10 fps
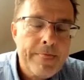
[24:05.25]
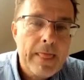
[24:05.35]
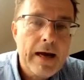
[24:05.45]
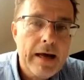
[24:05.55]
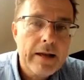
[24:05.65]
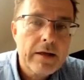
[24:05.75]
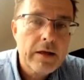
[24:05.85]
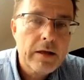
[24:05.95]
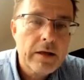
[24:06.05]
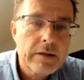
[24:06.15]
And
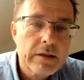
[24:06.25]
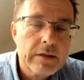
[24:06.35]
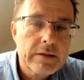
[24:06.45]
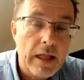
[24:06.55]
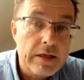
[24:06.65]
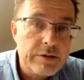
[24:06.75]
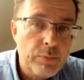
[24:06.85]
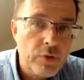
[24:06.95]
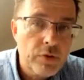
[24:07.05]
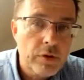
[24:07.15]
the last
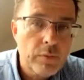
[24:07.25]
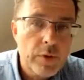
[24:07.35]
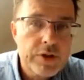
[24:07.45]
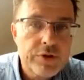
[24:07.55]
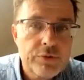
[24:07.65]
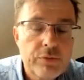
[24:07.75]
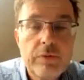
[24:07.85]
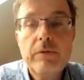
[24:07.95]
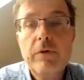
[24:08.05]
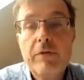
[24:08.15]
module, which
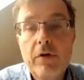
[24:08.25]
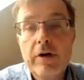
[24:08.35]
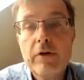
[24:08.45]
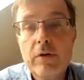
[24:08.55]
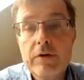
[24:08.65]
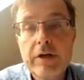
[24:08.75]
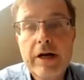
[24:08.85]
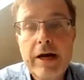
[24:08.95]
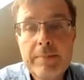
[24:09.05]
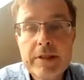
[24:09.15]
we forget all the
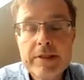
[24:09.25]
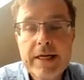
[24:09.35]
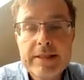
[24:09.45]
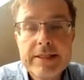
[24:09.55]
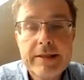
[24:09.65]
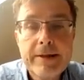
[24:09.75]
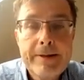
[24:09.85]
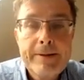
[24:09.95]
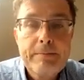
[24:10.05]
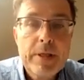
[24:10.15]
time, is the sunset,
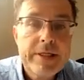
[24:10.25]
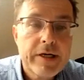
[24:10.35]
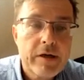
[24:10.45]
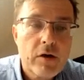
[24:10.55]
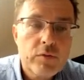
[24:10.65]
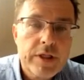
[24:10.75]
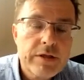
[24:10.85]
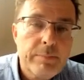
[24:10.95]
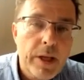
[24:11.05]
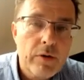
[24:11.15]
basically closing
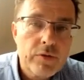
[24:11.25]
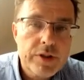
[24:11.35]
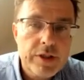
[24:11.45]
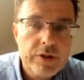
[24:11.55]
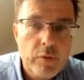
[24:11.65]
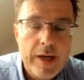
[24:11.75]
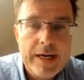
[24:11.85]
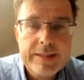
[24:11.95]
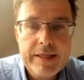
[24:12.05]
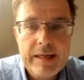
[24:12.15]
the POC, so
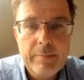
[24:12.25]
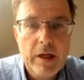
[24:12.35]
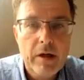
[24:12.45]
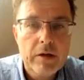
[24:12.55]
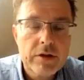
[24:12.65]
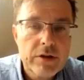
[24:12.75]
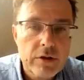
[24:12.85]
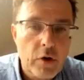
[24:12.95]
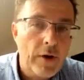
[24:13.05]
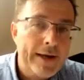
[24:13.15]
erasing emails,
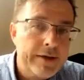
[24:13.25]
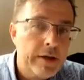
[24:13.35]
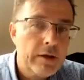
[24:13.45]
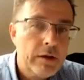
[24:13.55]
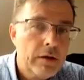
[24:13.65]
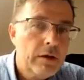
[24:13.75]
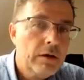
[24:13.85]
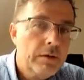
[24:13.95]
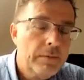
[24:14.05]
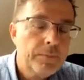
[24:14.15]
collecting
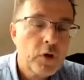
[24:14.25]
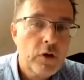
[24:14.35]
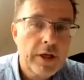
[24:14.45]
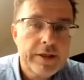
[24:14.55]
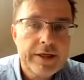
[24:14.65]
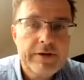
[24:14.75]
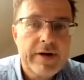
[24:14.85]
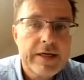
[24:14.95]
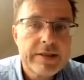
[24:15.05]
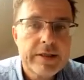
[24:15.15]

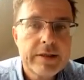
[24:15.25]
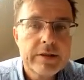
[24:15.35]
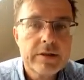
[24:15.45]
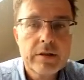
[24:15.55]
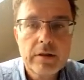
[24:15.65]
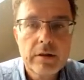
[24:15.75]
devices,